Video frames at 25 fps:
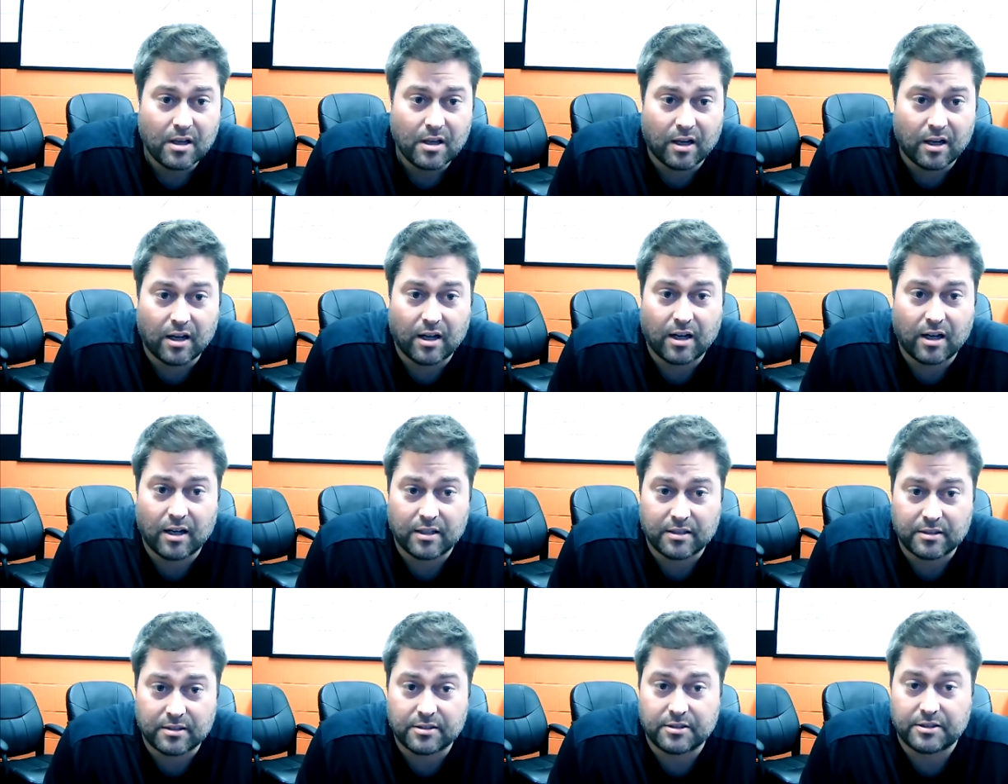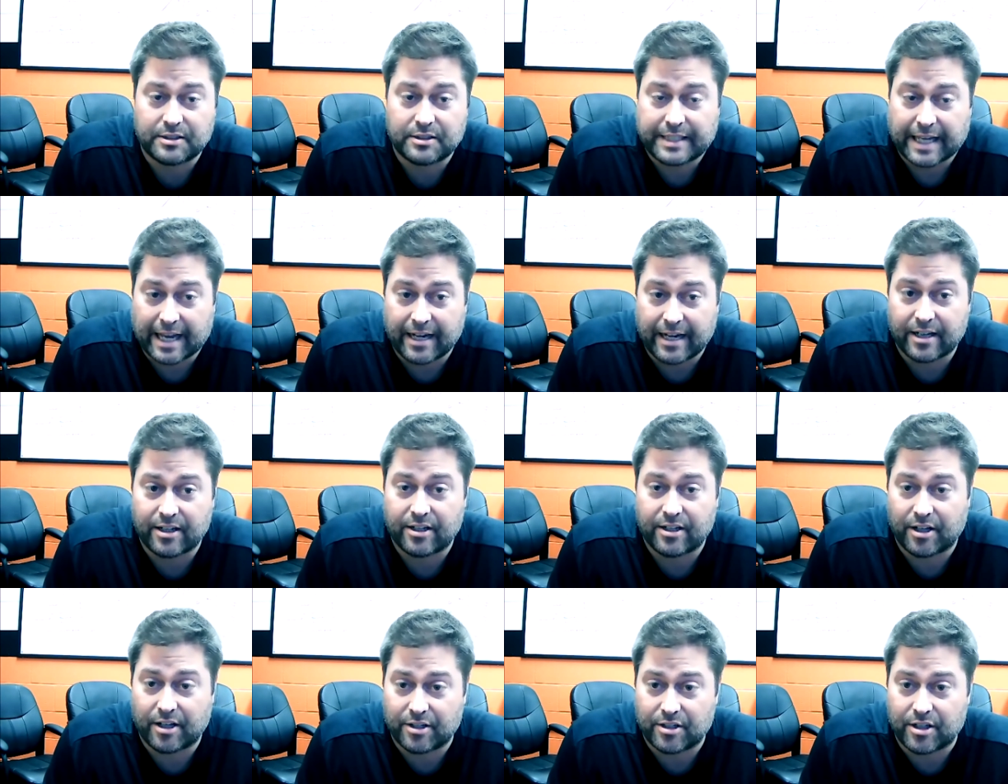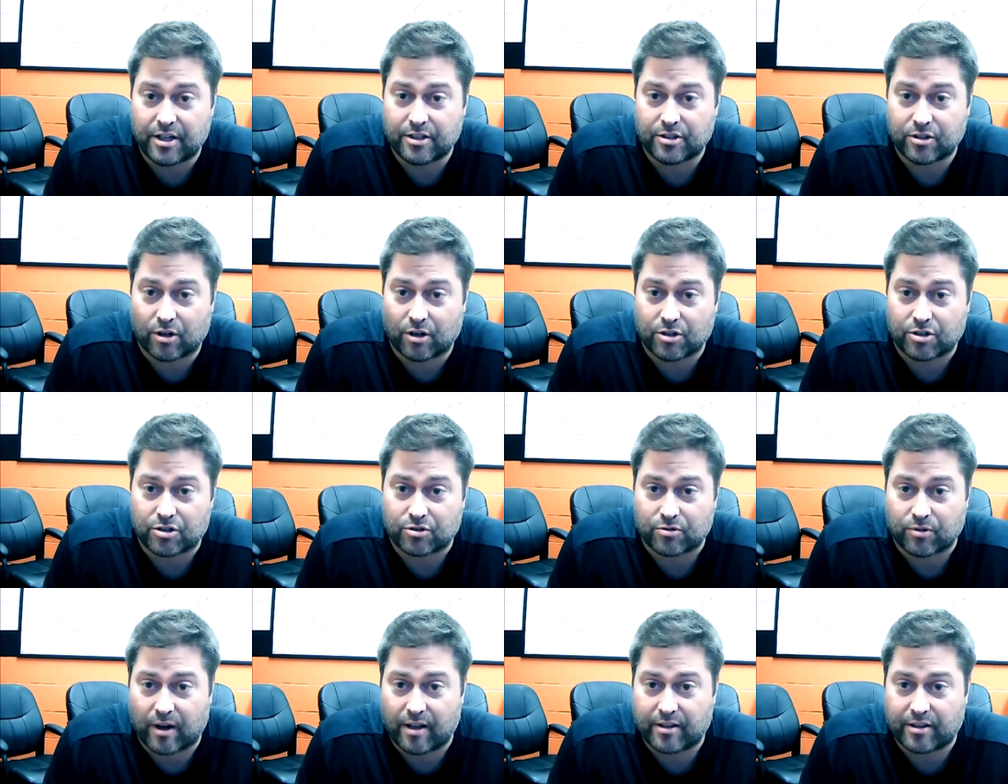Danny is our
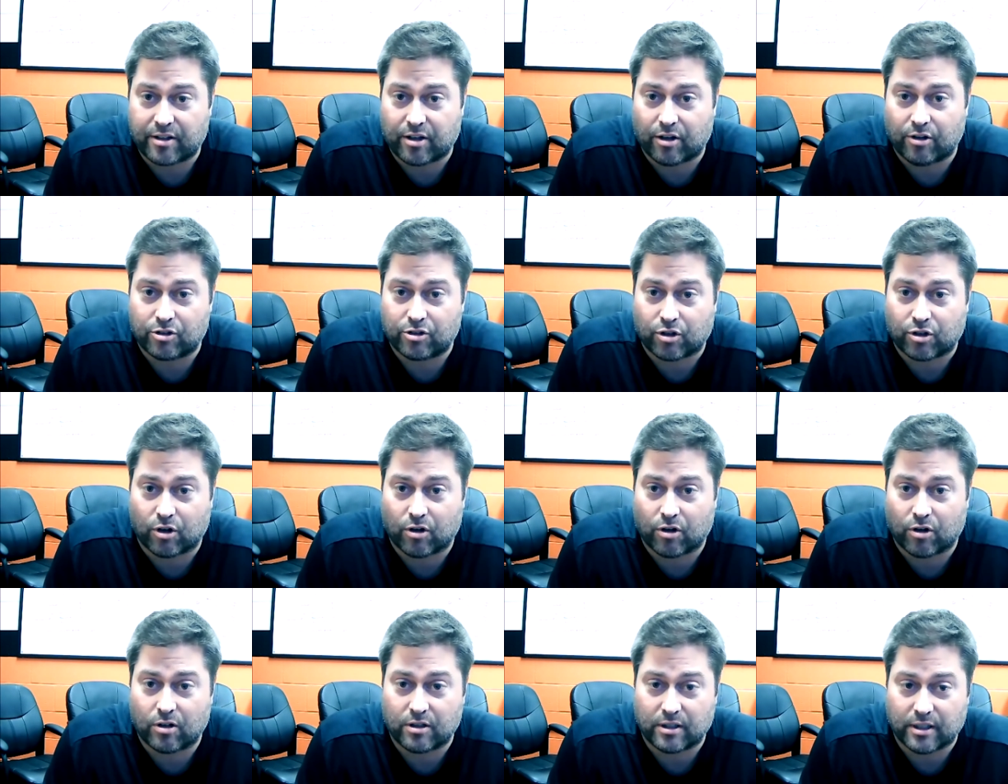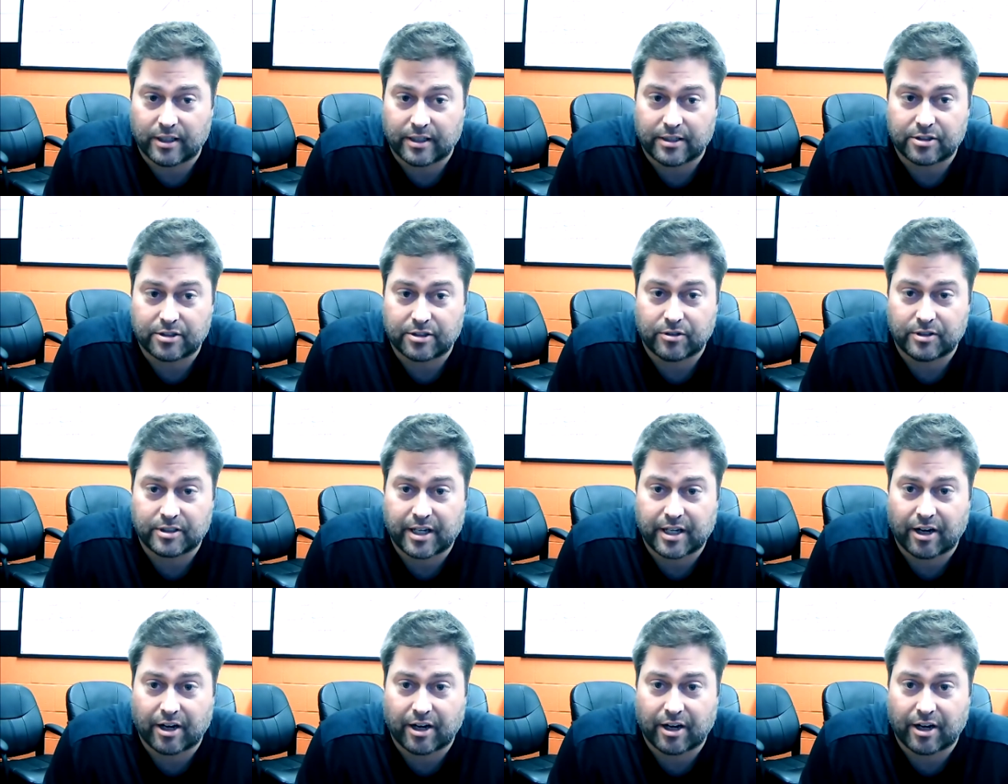strength coach currently. So he's